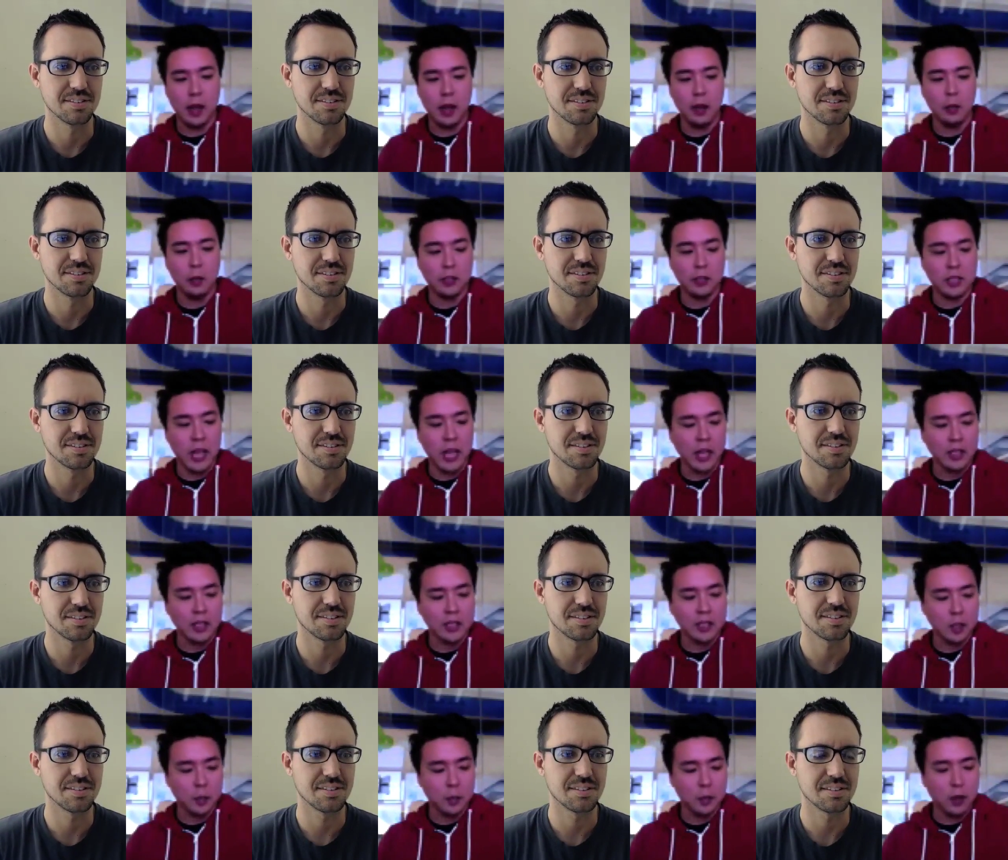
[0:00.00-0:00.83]
Speaker 1: it was not
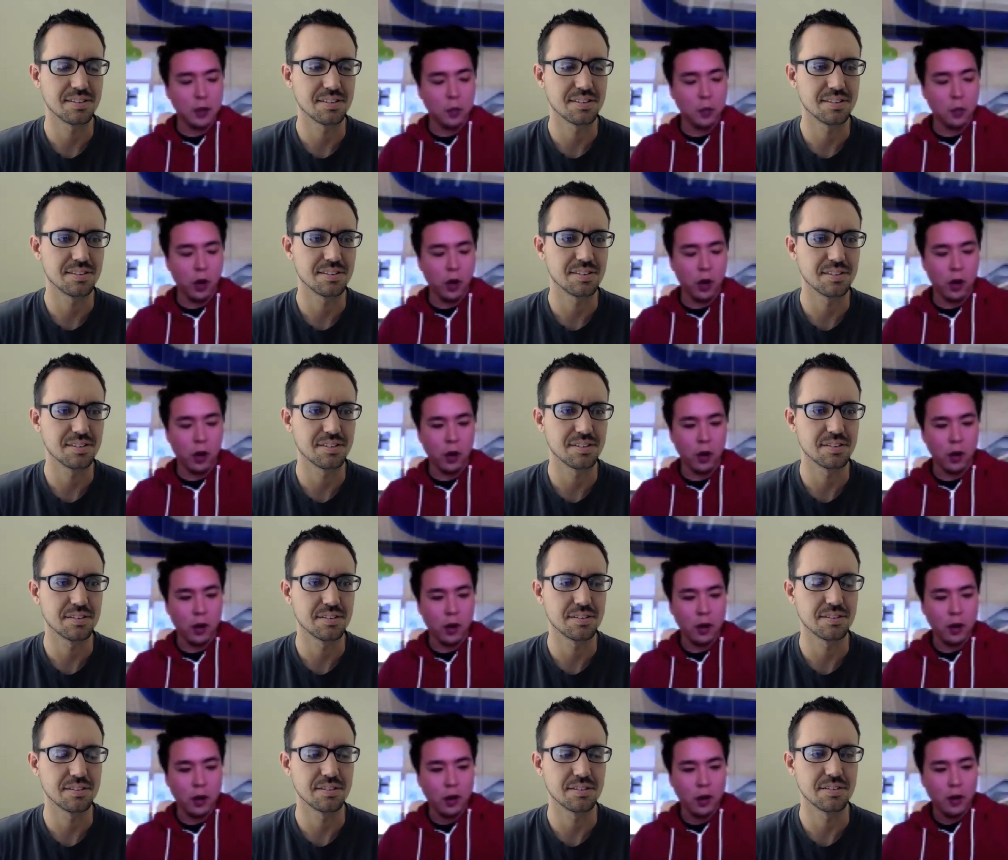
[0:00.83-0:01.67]
something where
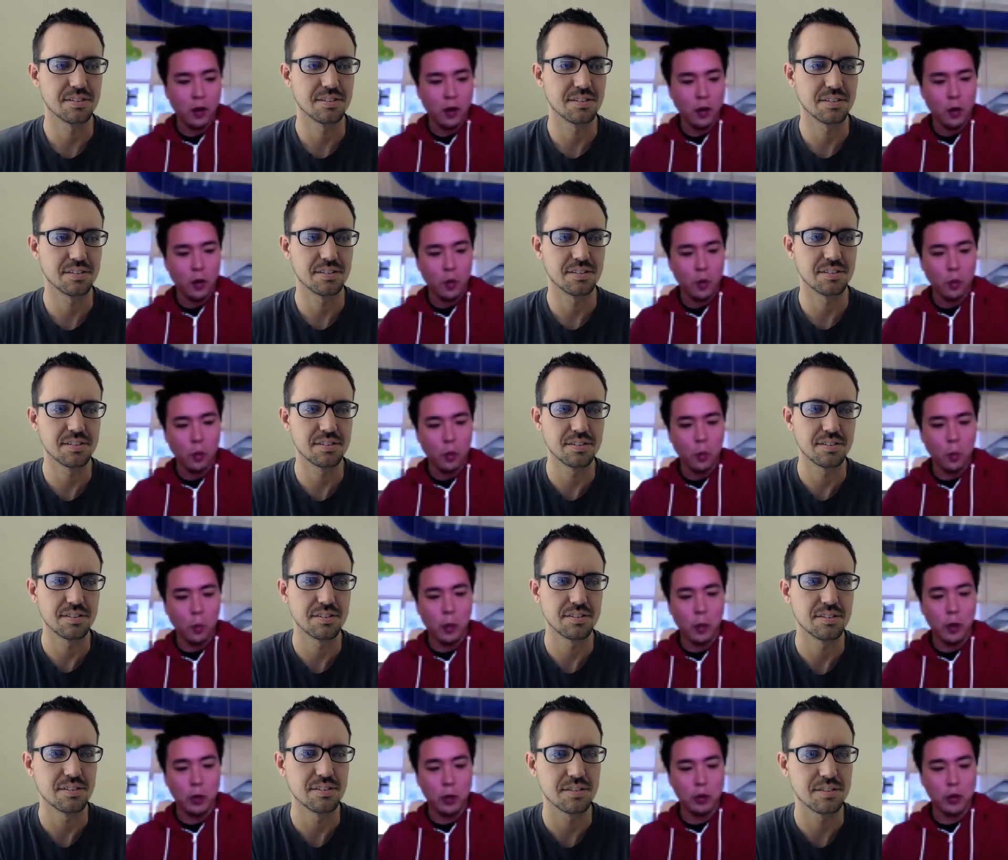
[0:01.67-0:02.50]

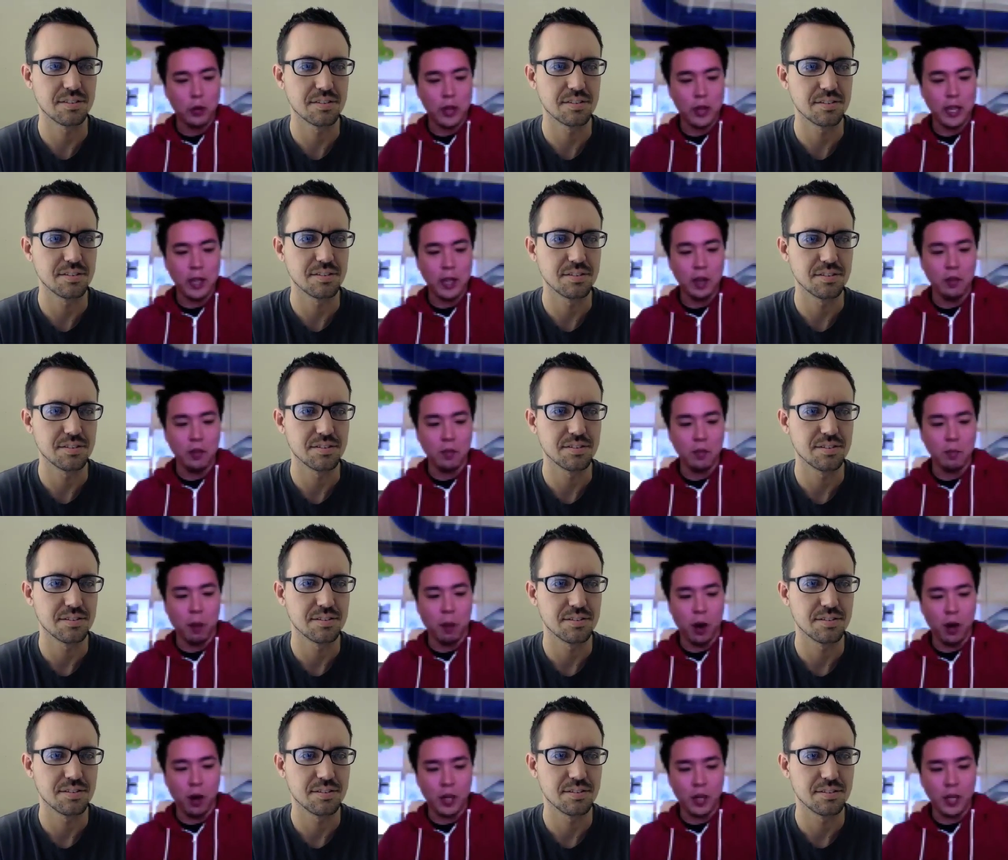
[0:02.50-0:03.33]
we were thinking of
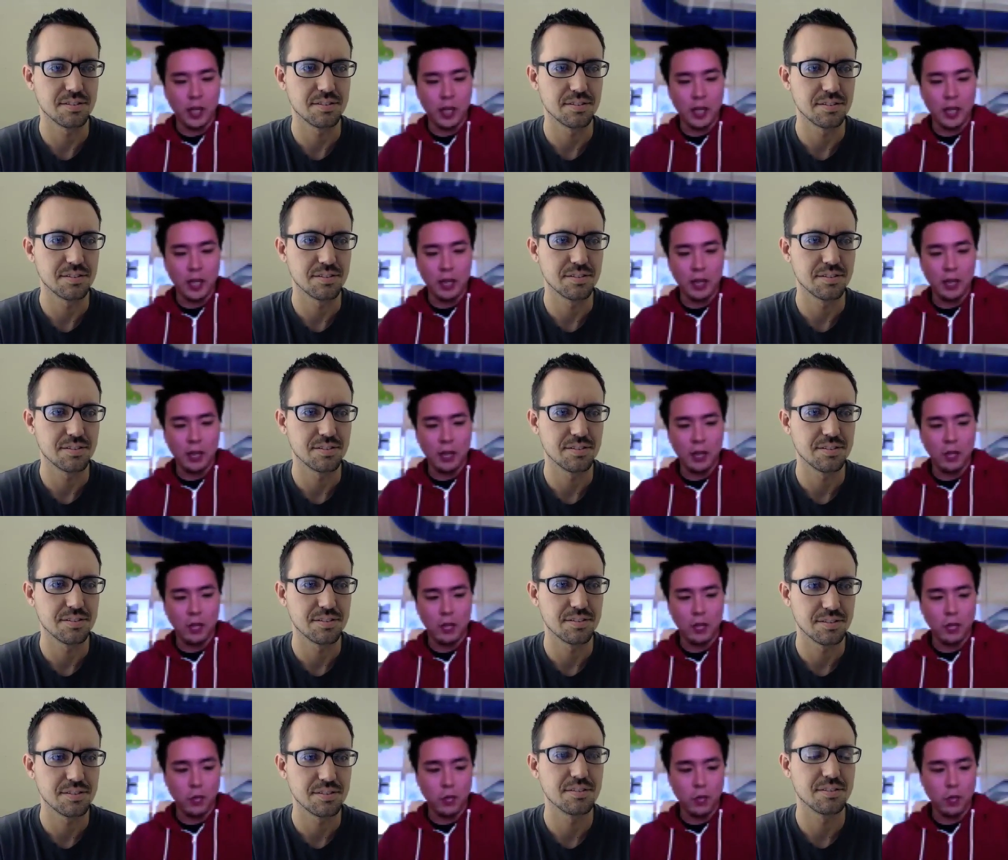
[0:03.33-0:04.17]
marketing
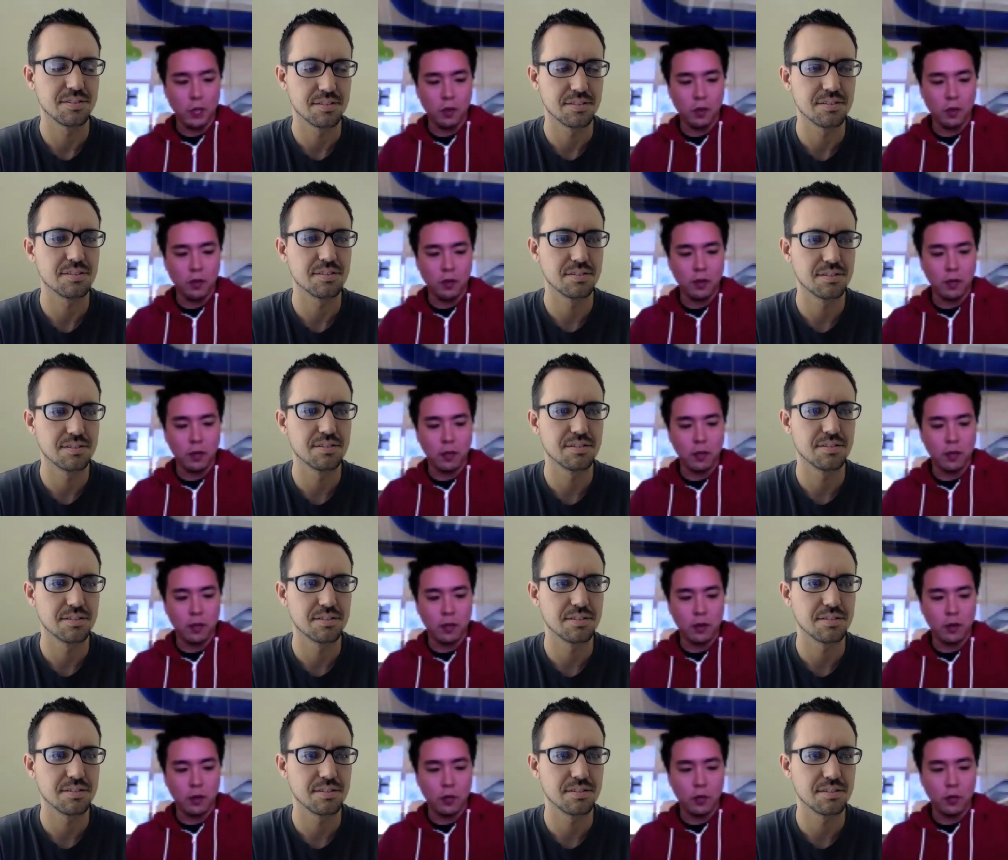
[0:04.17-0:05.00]

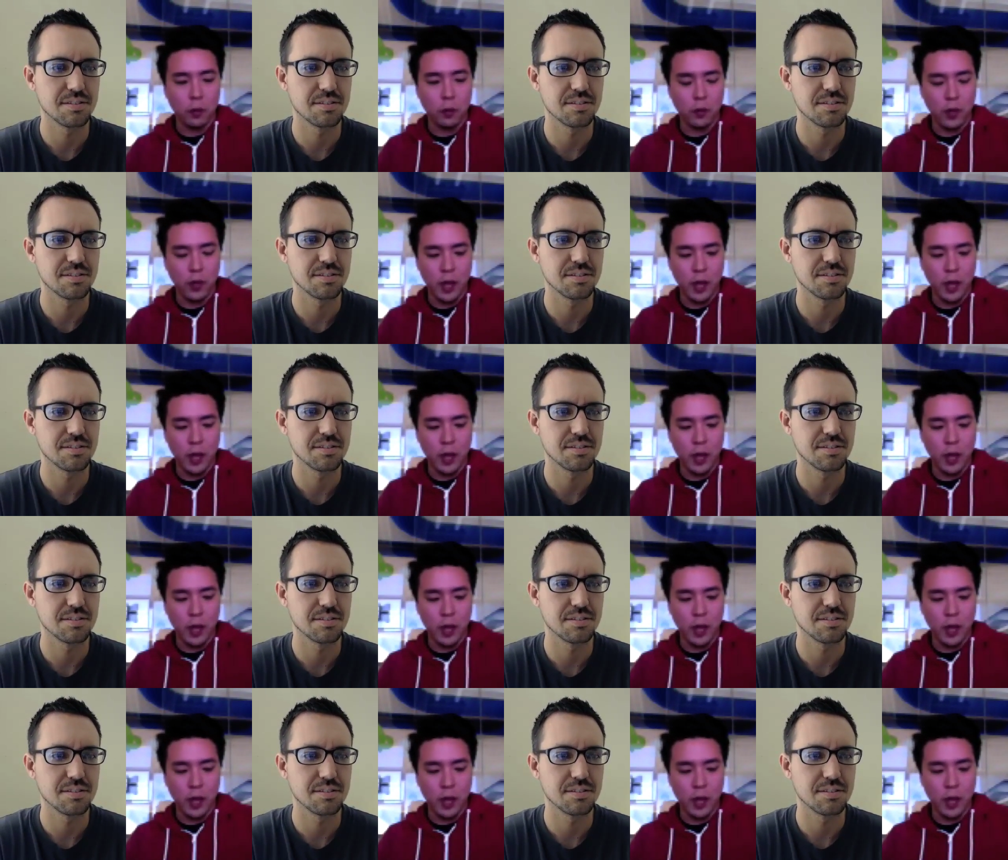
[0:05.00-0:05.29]
for